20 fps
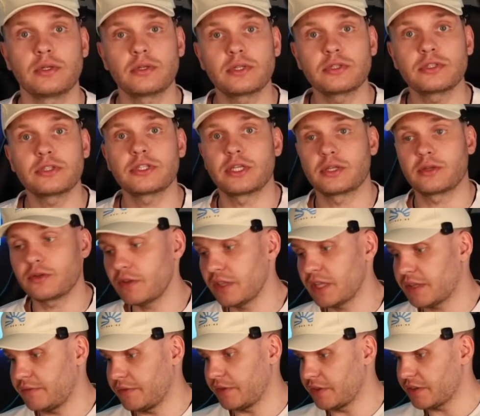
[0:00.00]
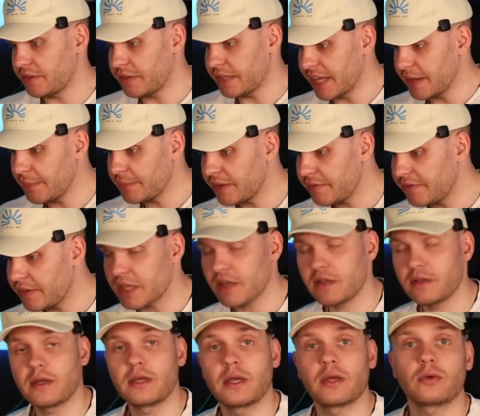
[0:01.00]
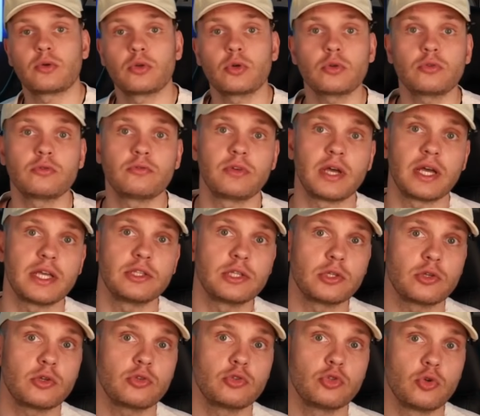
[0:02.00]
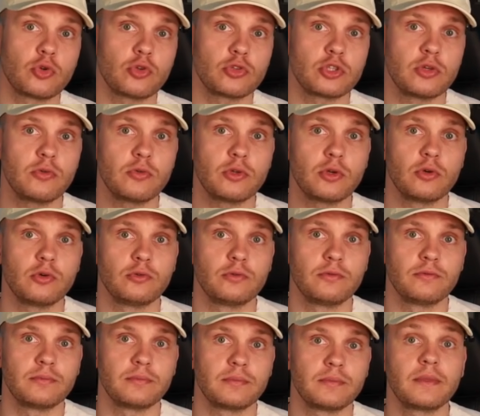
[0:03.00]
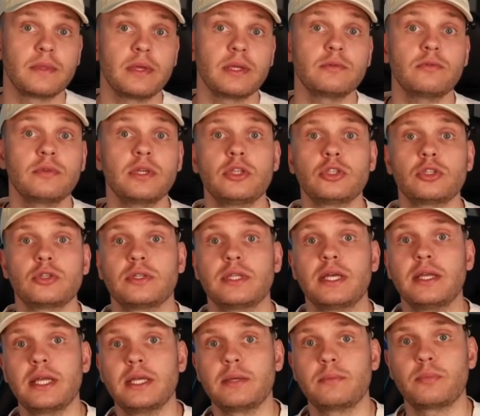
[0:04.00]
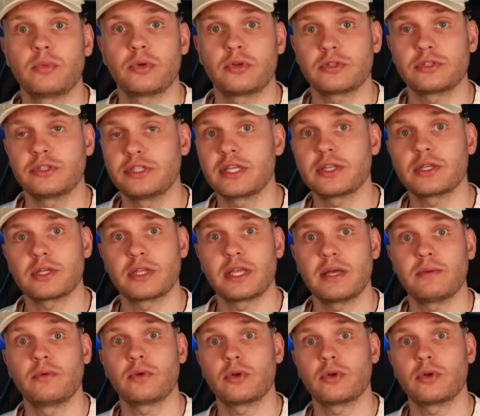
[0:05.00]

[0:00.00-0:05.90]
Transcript: the sealed cover on the amplifier, you'll find the control terminal. It features an input signal level